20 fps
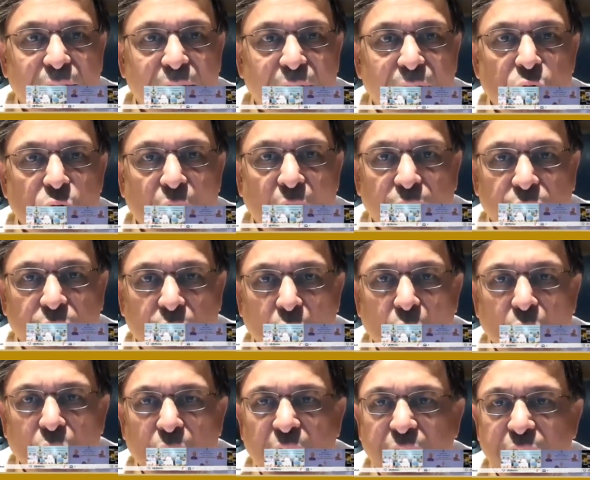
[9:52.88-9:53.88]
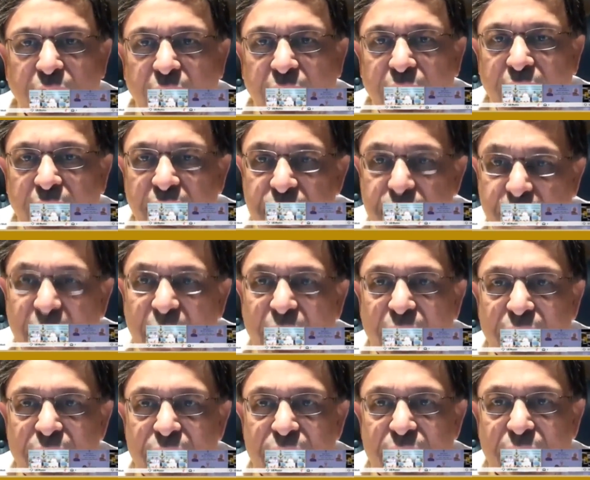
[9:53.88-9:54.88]
You have grown and gained
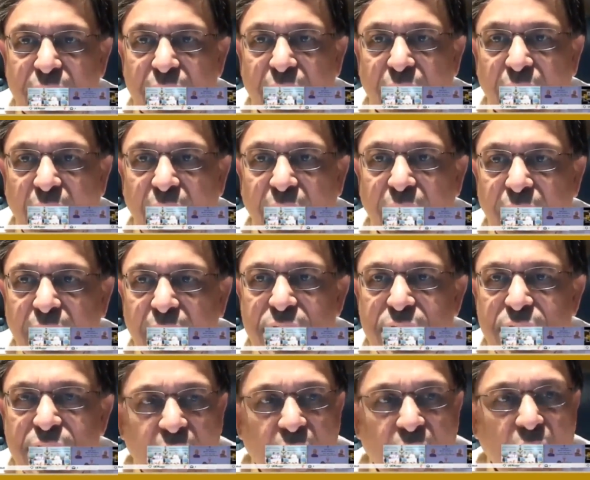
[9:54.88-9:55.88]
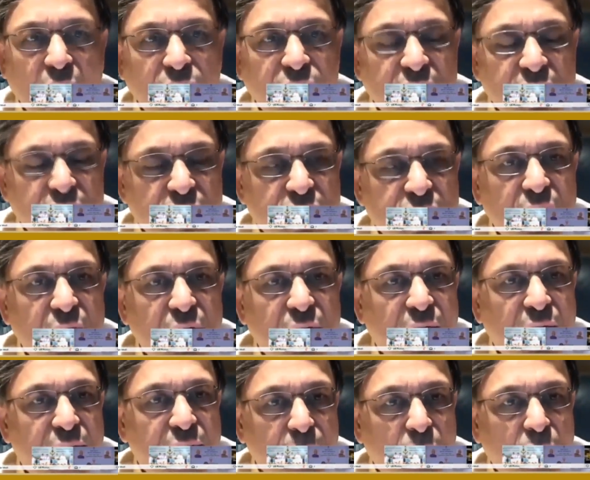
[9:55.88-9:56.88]
experience. And in this era of digital
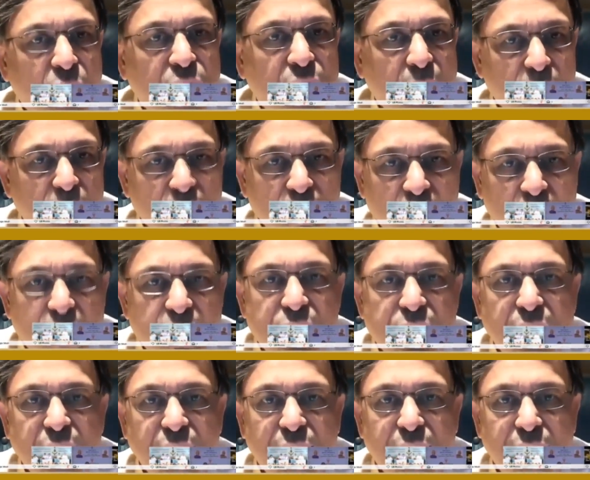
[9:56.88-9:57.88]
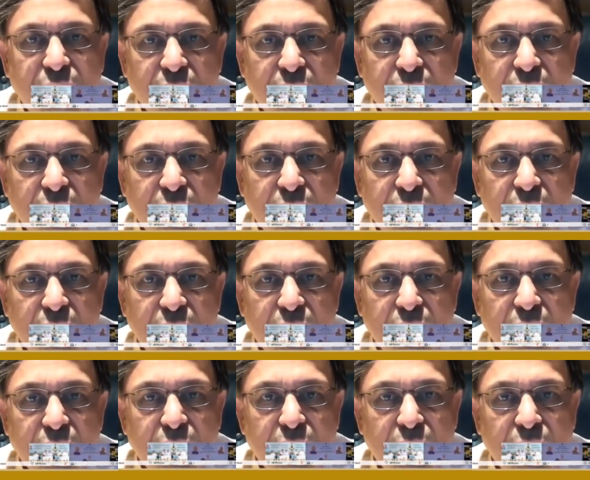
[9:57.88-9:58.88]
and remote communication,
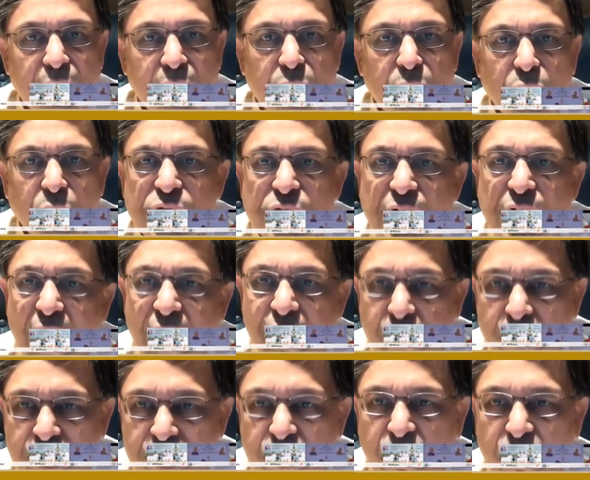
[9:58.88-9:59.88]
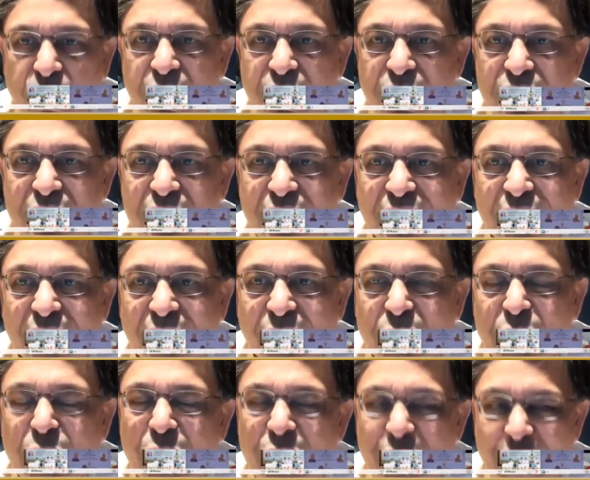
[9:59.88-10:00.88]
do share your stories
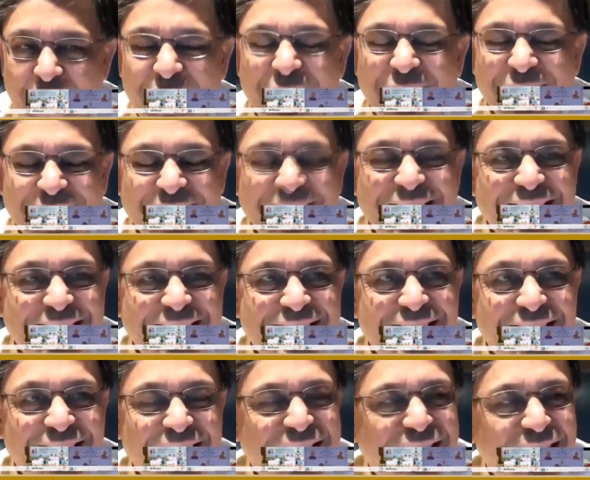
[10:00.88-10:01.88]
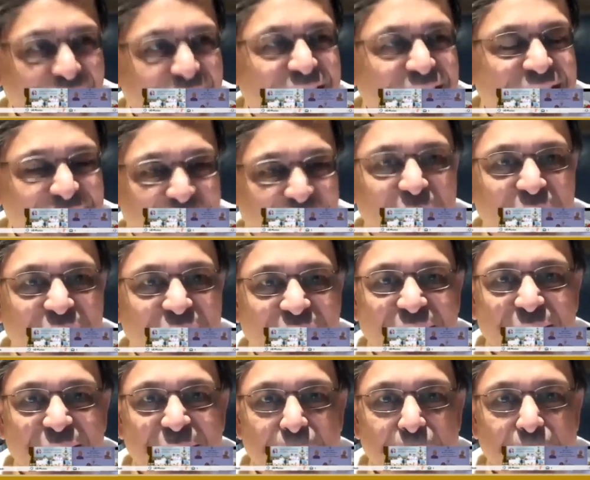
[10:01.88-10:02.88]
with your younger colleagues at IIT
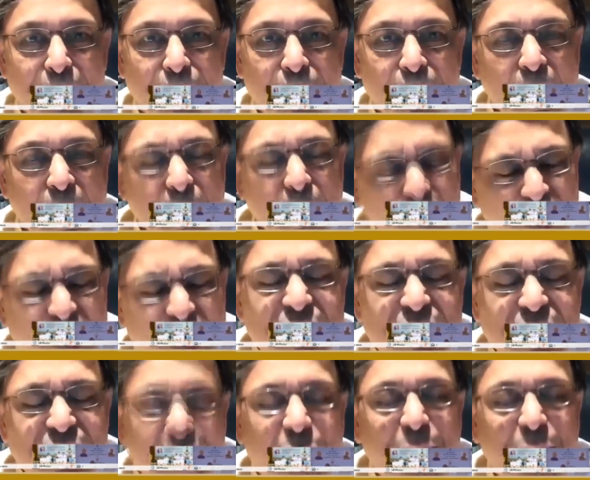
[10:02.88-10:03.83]
Guwahati. Please give